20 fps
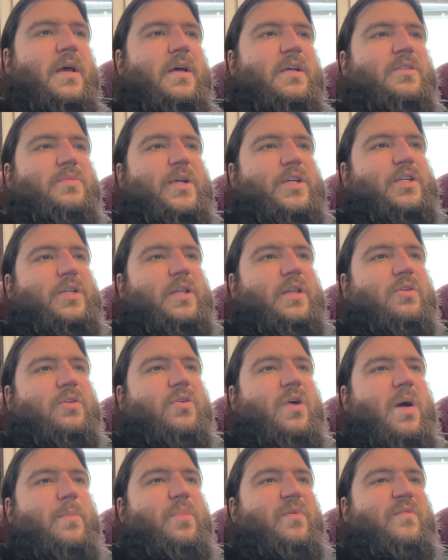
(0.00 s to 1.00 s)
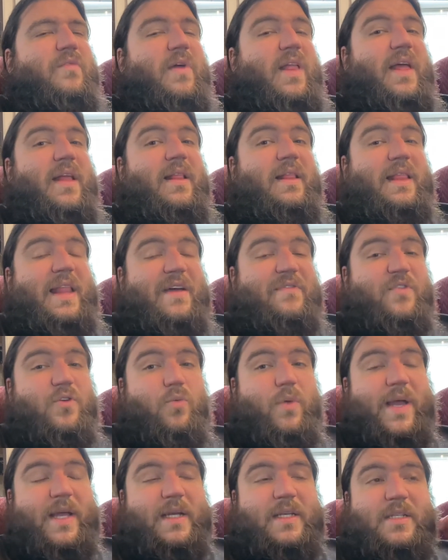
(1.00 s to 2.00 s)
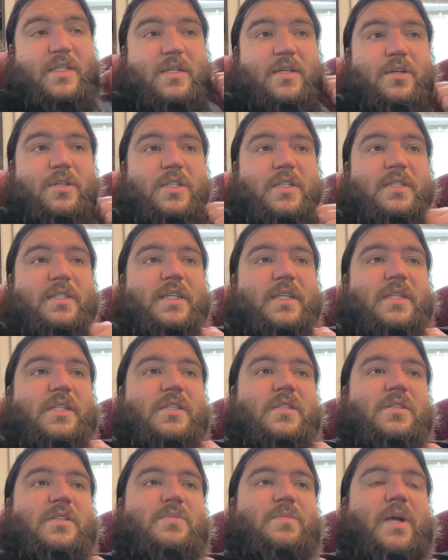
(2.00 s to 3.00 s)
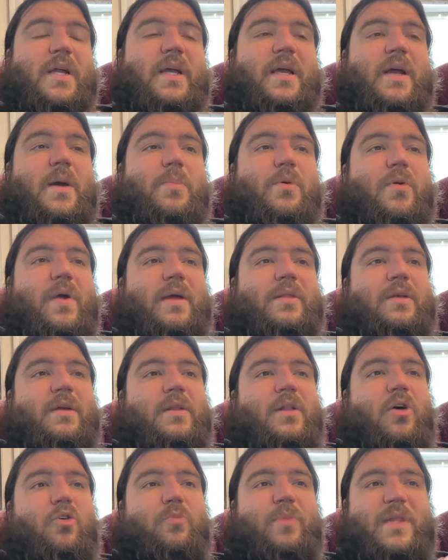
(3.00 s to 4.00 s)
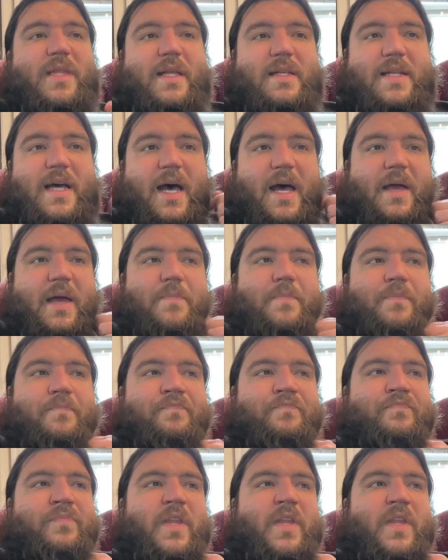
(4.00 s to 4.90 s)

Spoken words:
especially the crop of left-wing insurgencies springing up around the globe at the time,